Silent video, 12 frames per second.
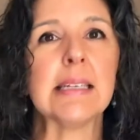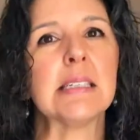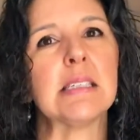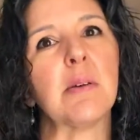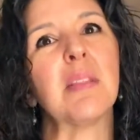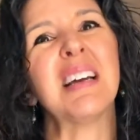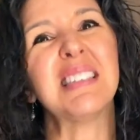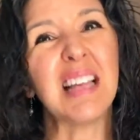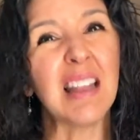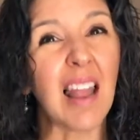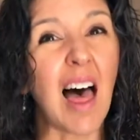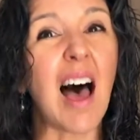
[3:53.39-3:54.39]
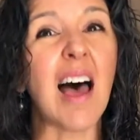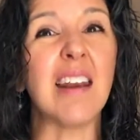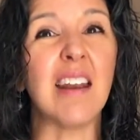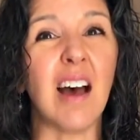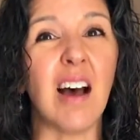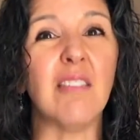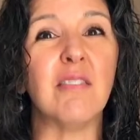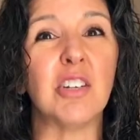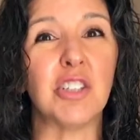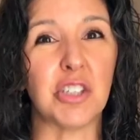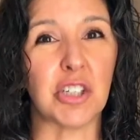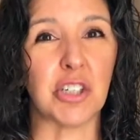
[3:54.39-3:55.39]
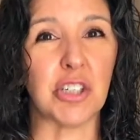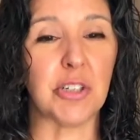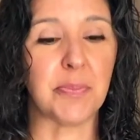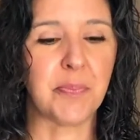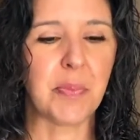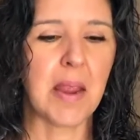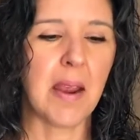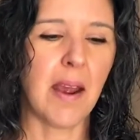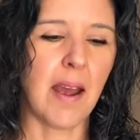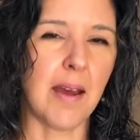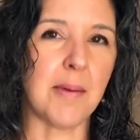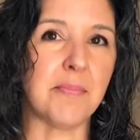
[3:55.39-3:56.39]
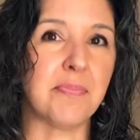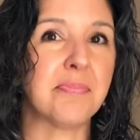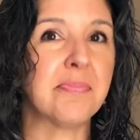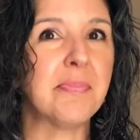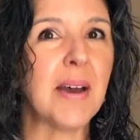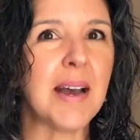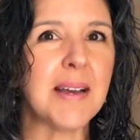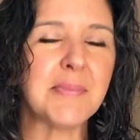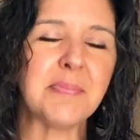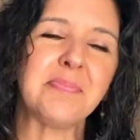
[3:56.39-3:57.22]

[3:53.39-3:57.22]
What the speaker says: so that's a lot of sugar. But